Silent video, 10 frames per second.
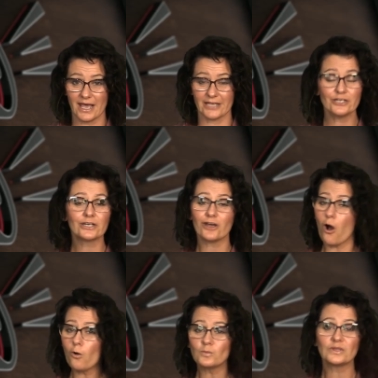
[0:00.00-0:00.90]
and you can
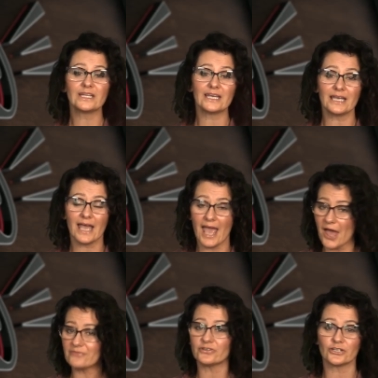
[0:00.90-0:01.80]
only
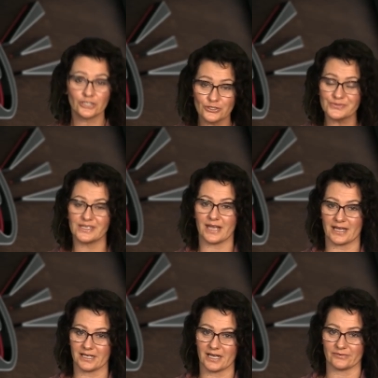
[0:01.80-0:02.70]
ever use it
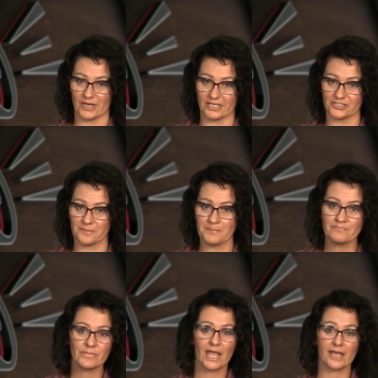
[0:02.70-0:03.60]
at a gun range.
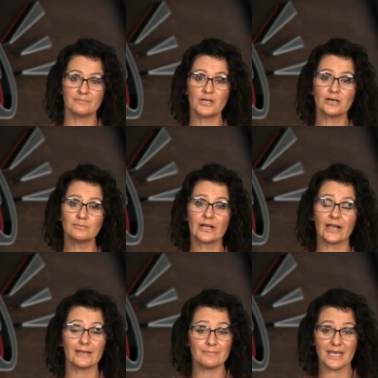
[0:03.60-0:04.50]
And Bill
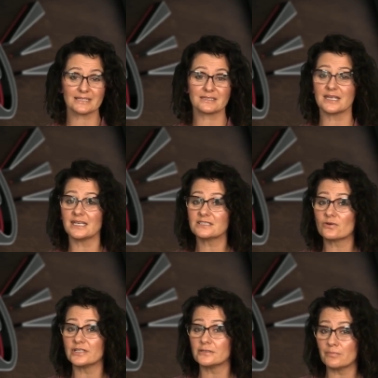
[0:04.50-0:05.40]
Blair admits that he's
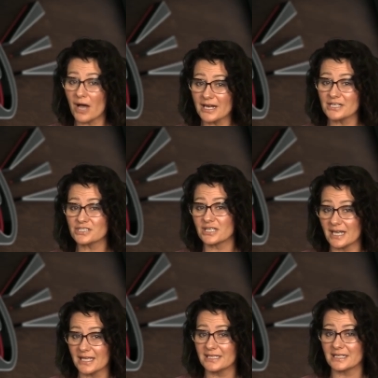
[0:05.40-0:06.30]
going to punish
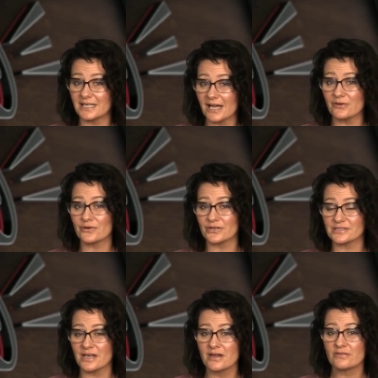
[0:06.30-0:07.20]
Canadian gun
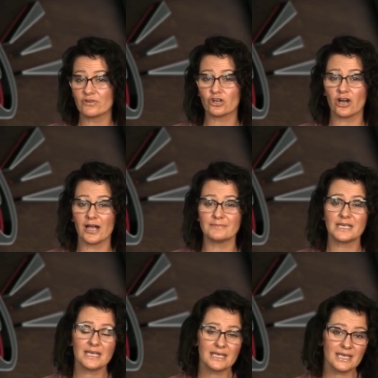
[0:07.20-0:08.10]
owners for
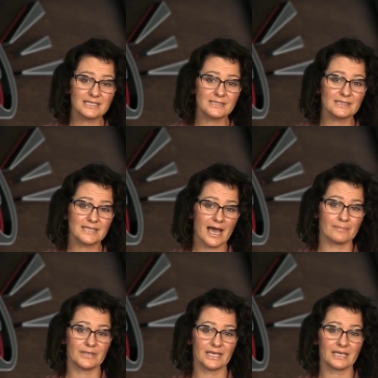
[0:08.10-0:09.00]
crimes he sees
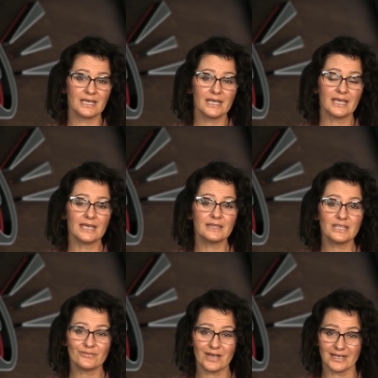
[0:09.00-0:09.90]
happening in
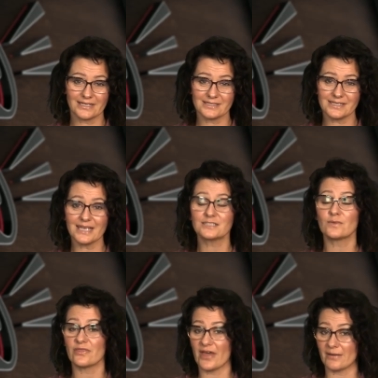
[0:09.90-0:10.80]
the United States
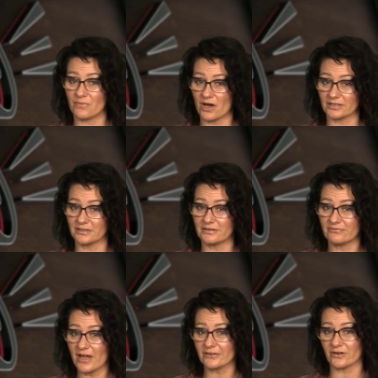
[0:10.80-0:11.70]
with that model of
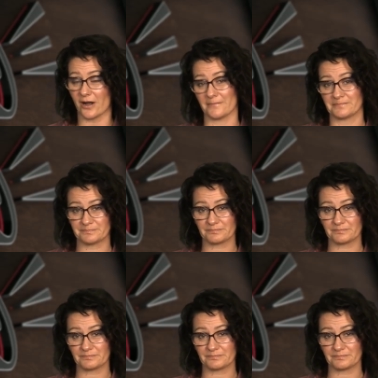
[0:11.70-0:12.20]
firearm.